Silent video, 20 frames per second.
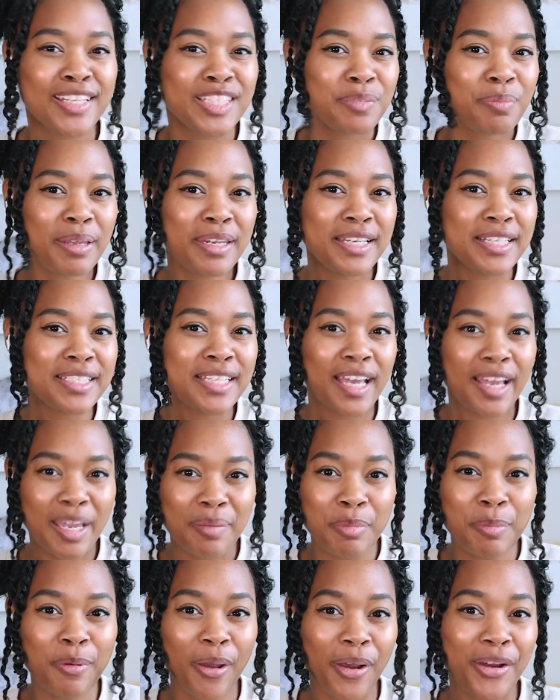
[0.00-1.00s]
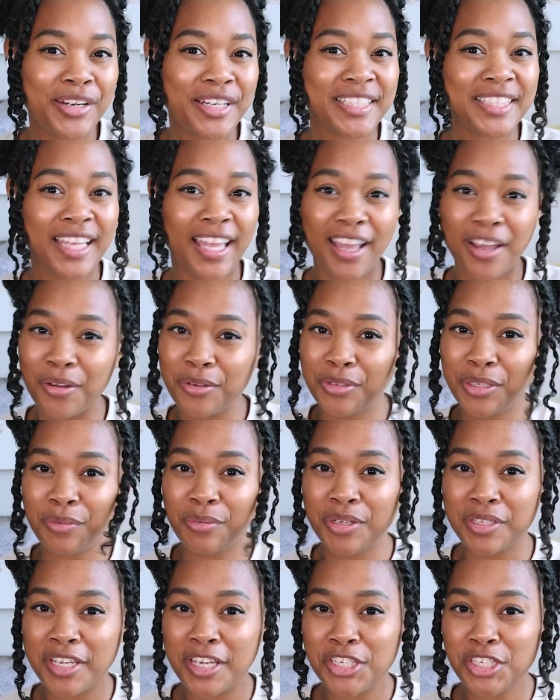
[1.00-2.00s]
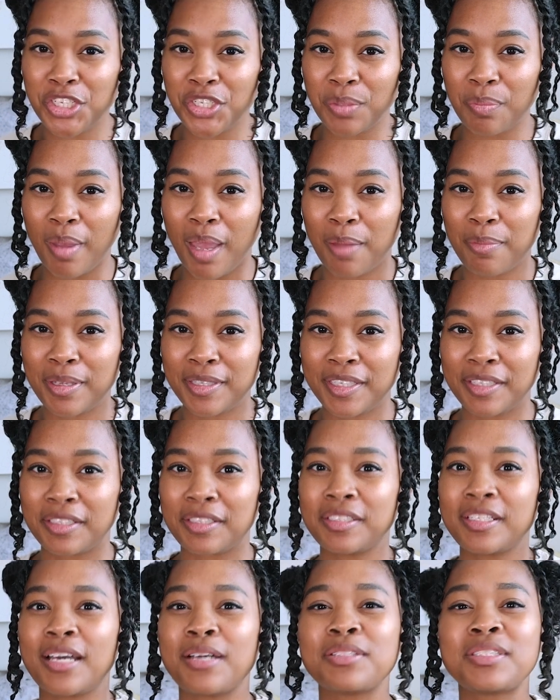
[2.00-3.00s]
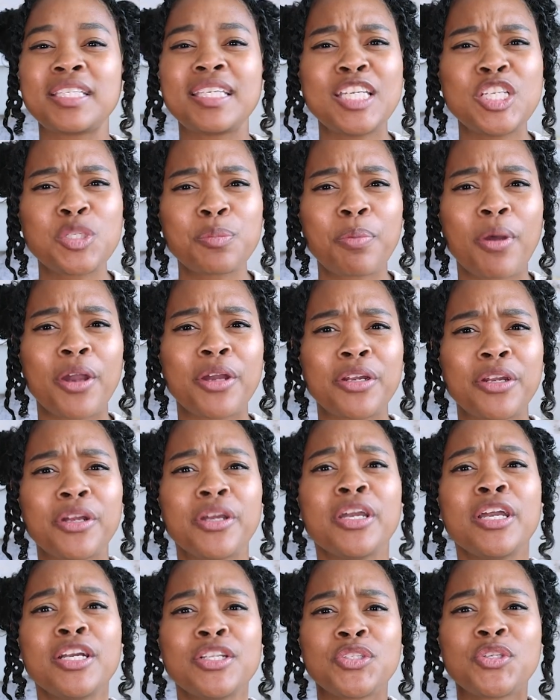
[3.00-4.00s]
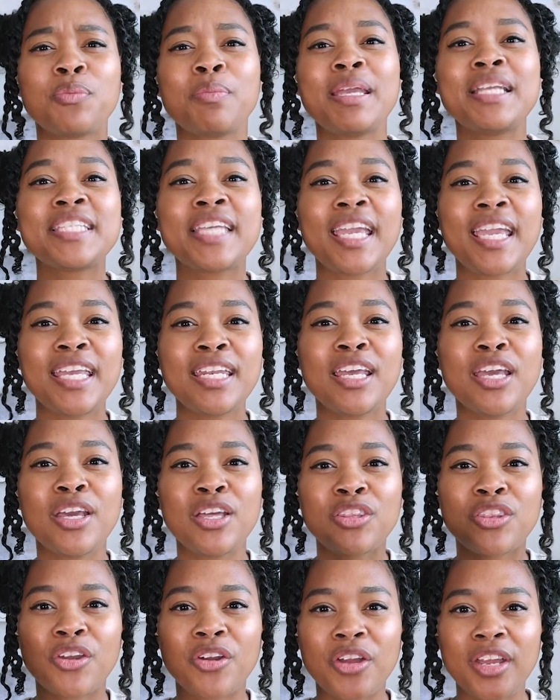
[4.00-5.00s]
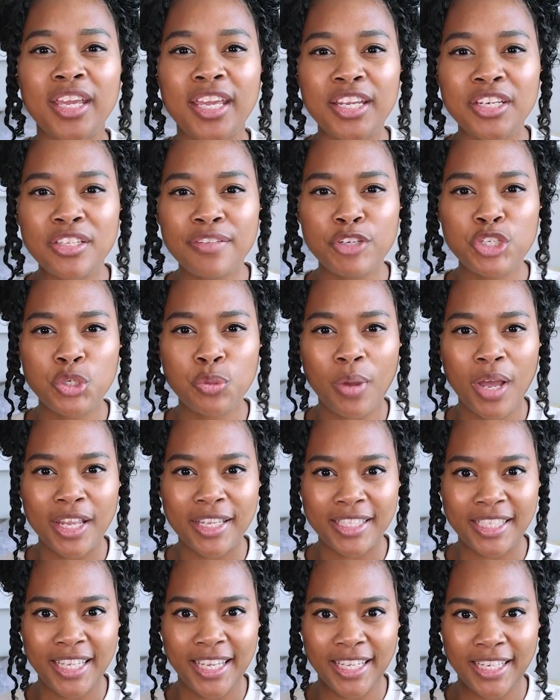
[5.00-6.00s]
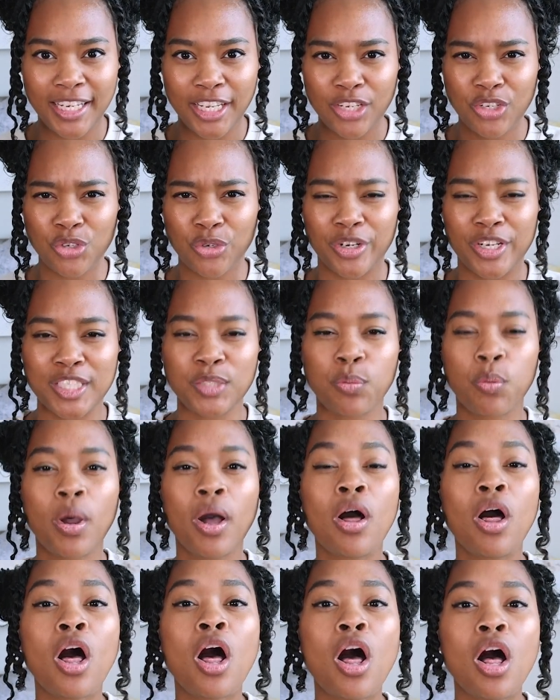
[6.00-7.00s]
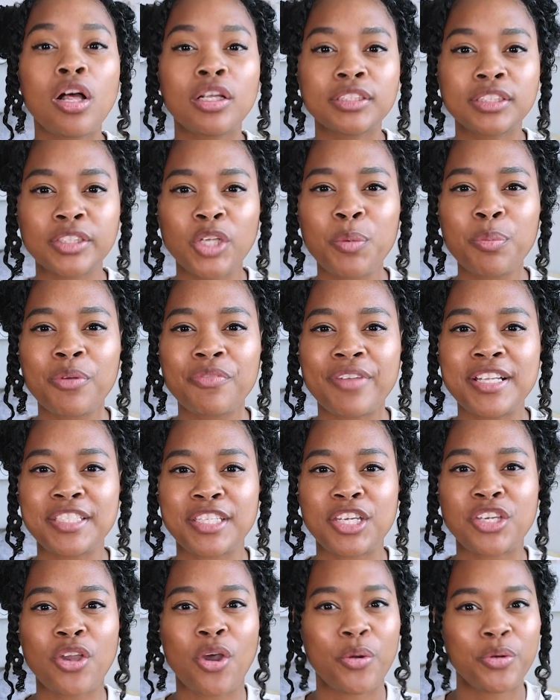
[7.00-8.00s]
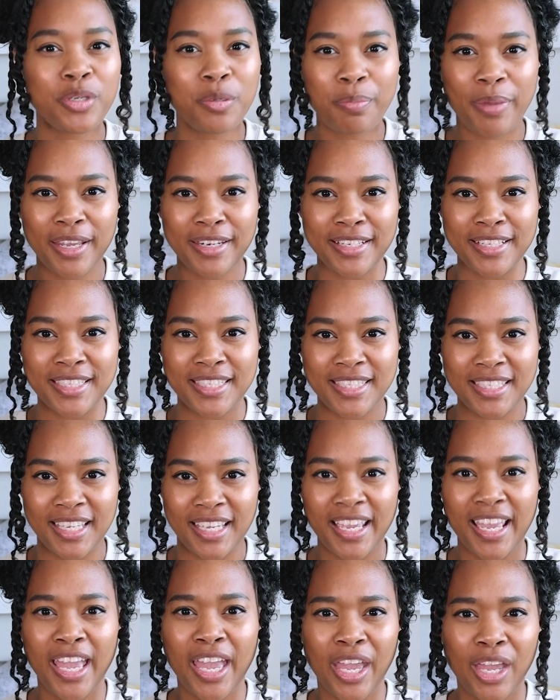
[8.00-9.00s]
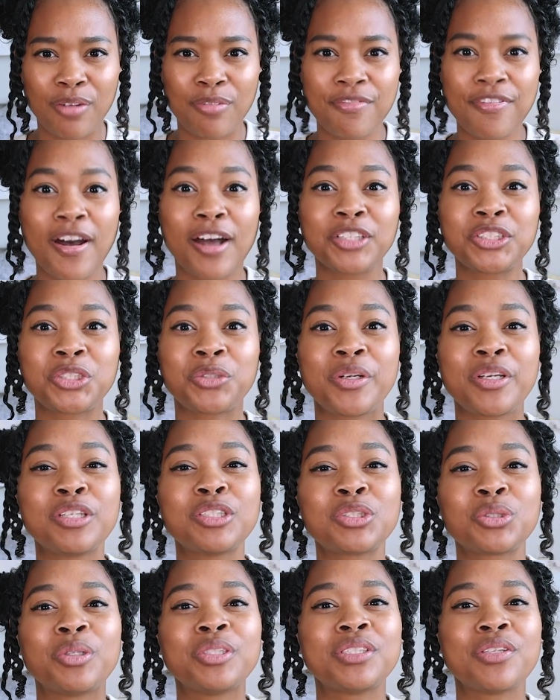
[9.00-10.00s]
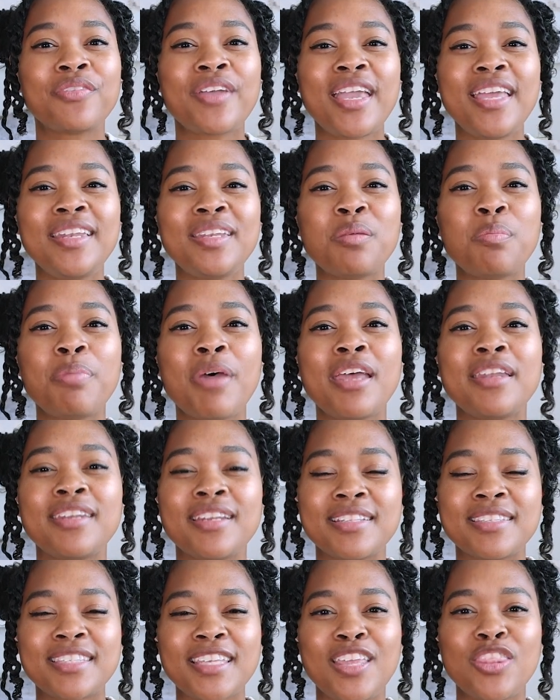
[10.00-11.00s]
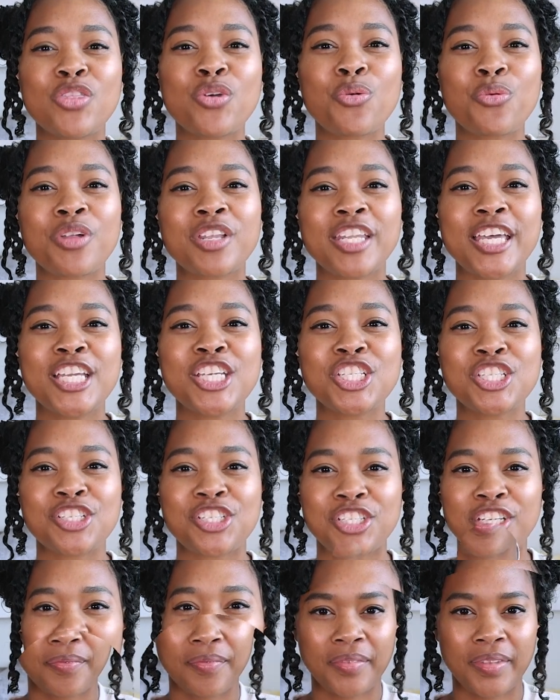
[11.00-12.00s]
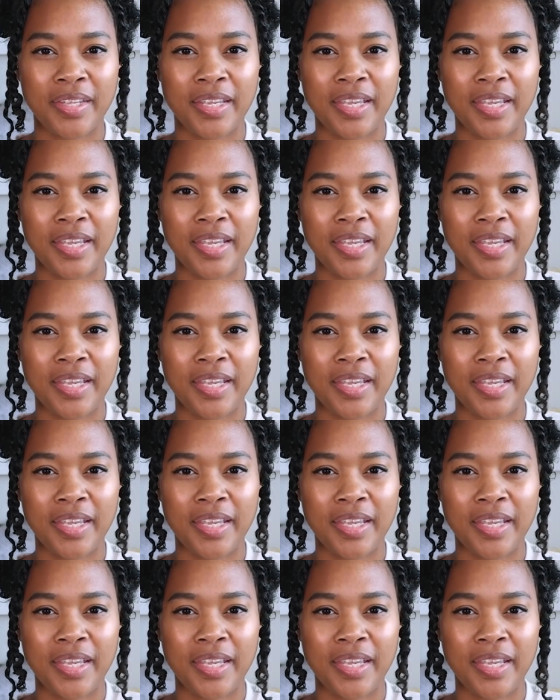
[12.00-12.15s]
Spending time apart is a healthy relationship habit that allows each partner to maintain their individuality and interests while also preventing codependency and fostering a source of independence in the relationship.